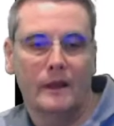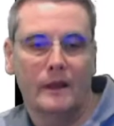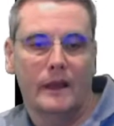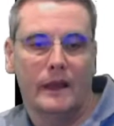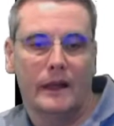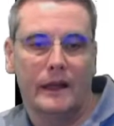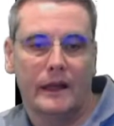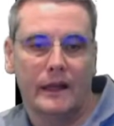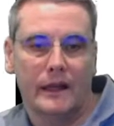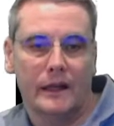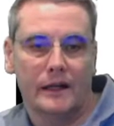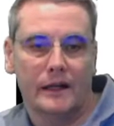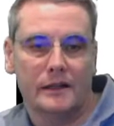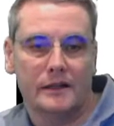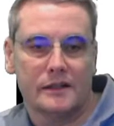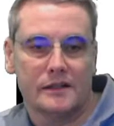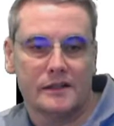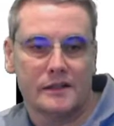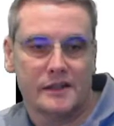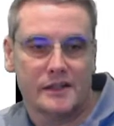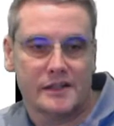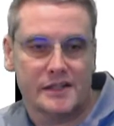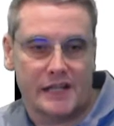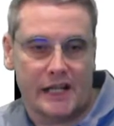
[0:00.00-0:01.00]

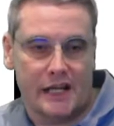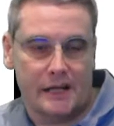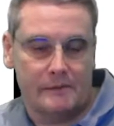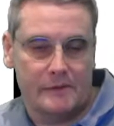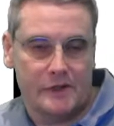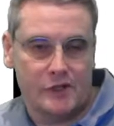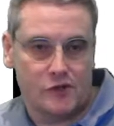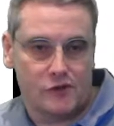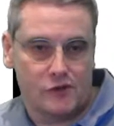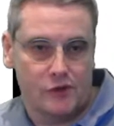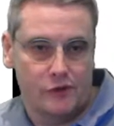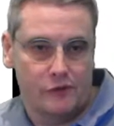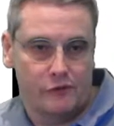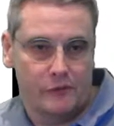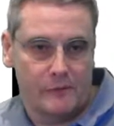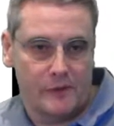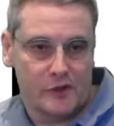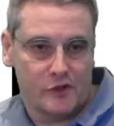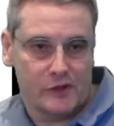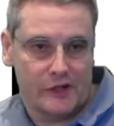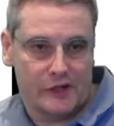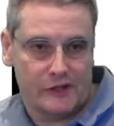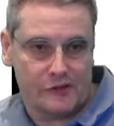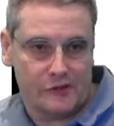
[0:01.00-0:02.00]
And the same is true from
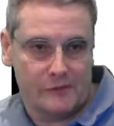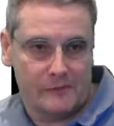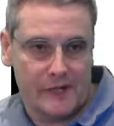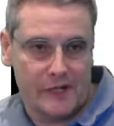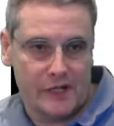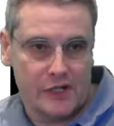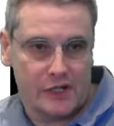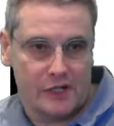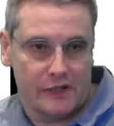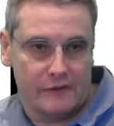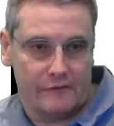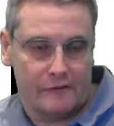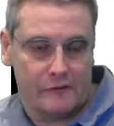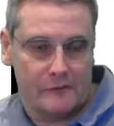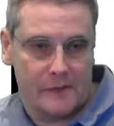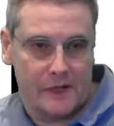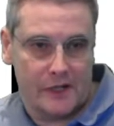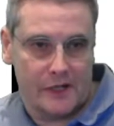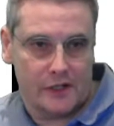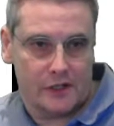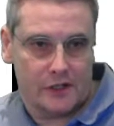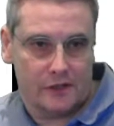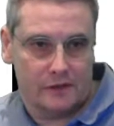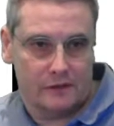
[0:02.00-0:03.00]
the transformational
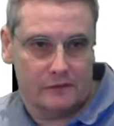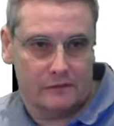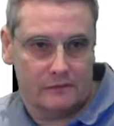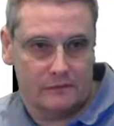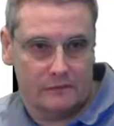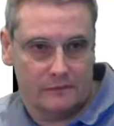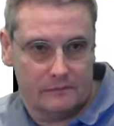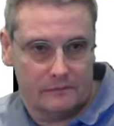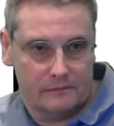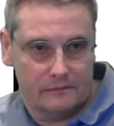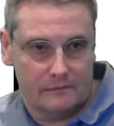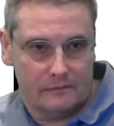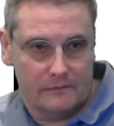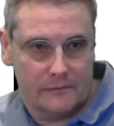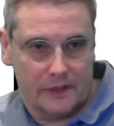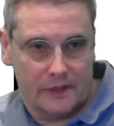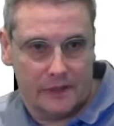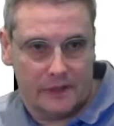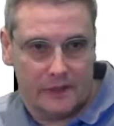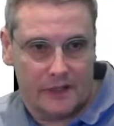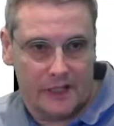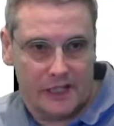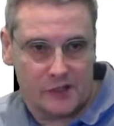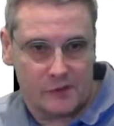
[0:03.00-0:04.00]
information,
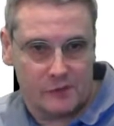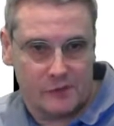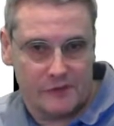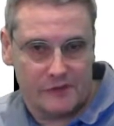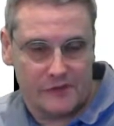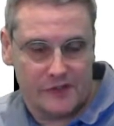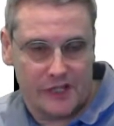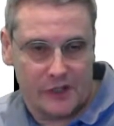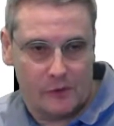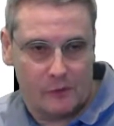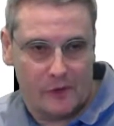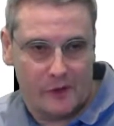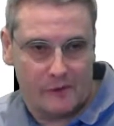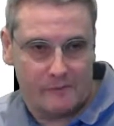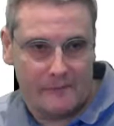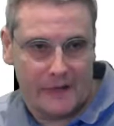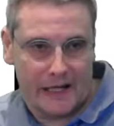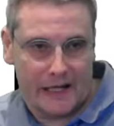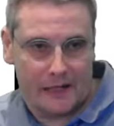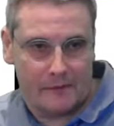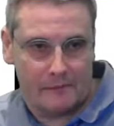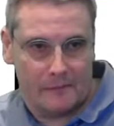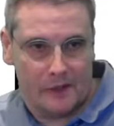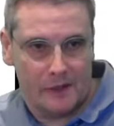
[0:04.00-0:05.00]
as we've seen with
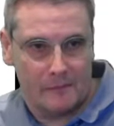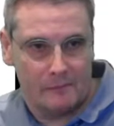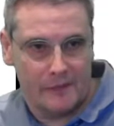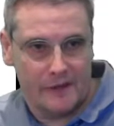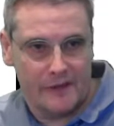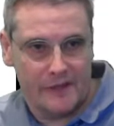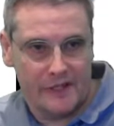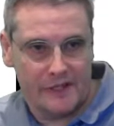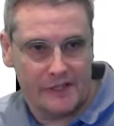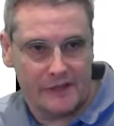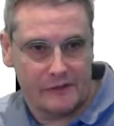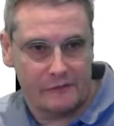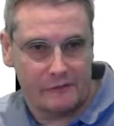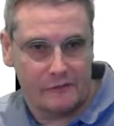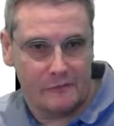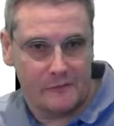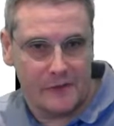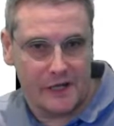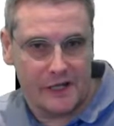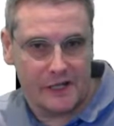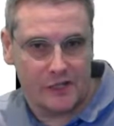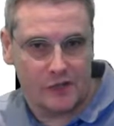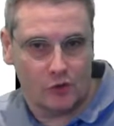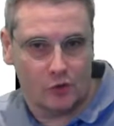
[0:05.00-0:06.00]
Magma. But this
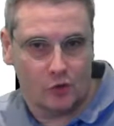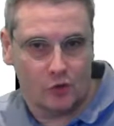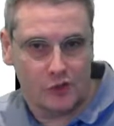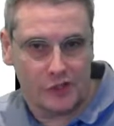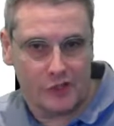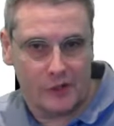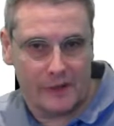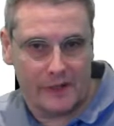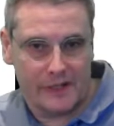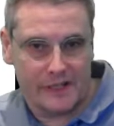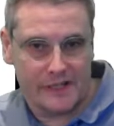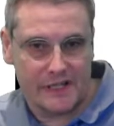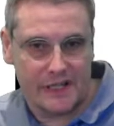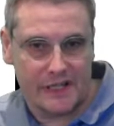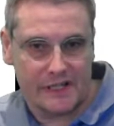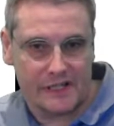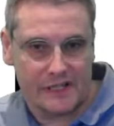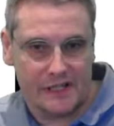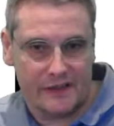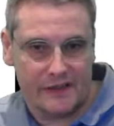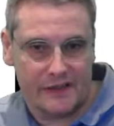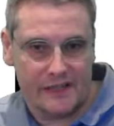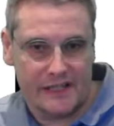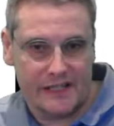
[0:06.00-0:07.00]
information also exists
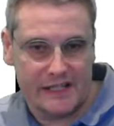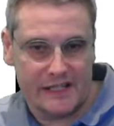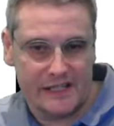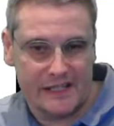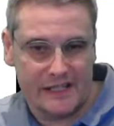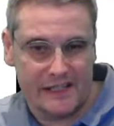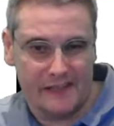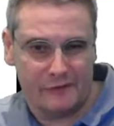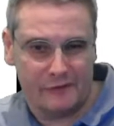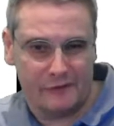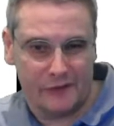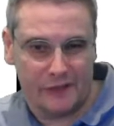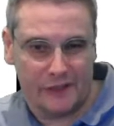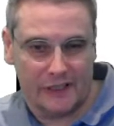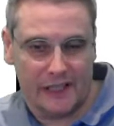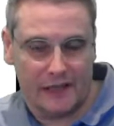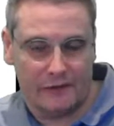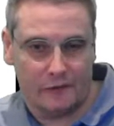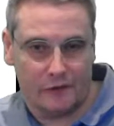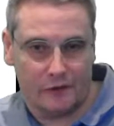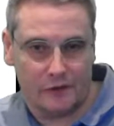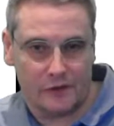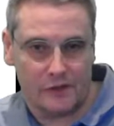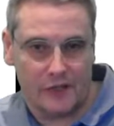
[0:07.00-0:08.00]
at these different
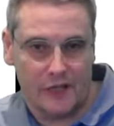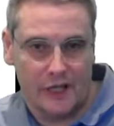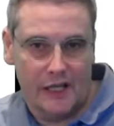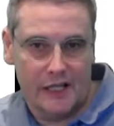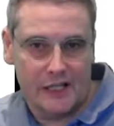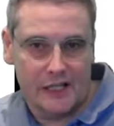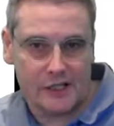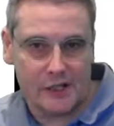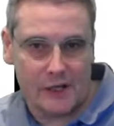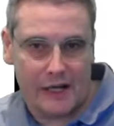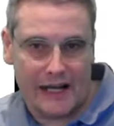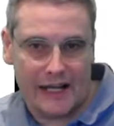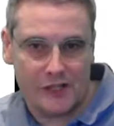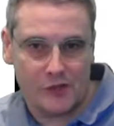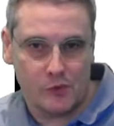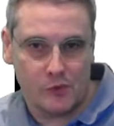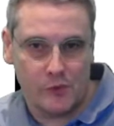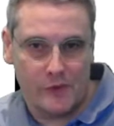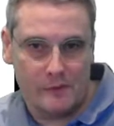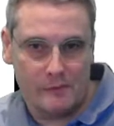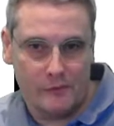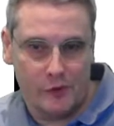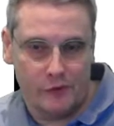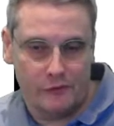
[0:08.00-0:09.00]
levels. So as
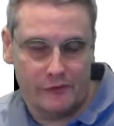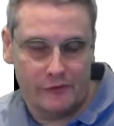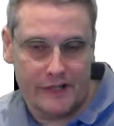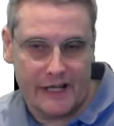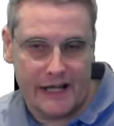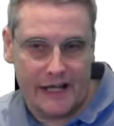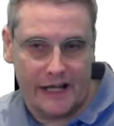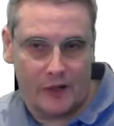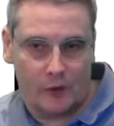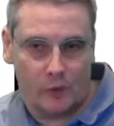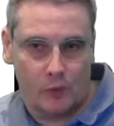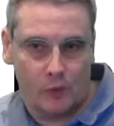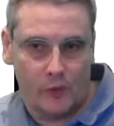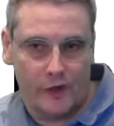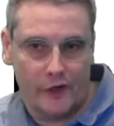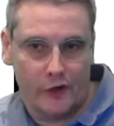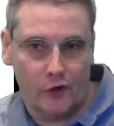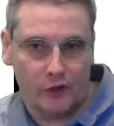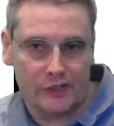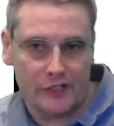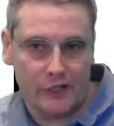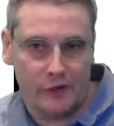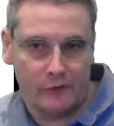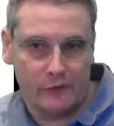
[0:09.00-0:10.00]
we move down, we're
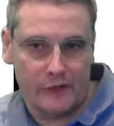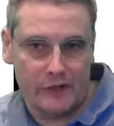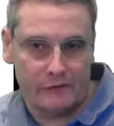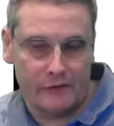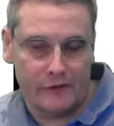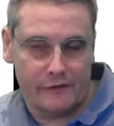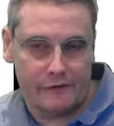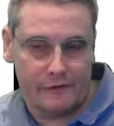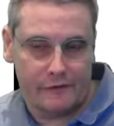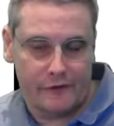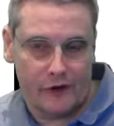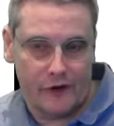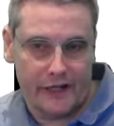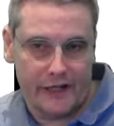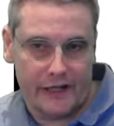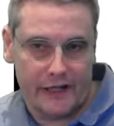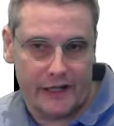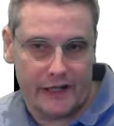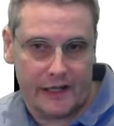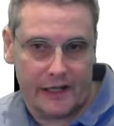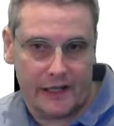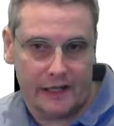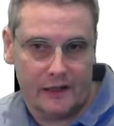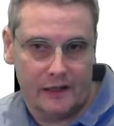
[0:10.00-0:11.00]
not only
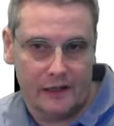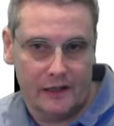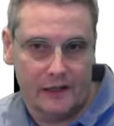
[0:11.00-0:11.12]
refining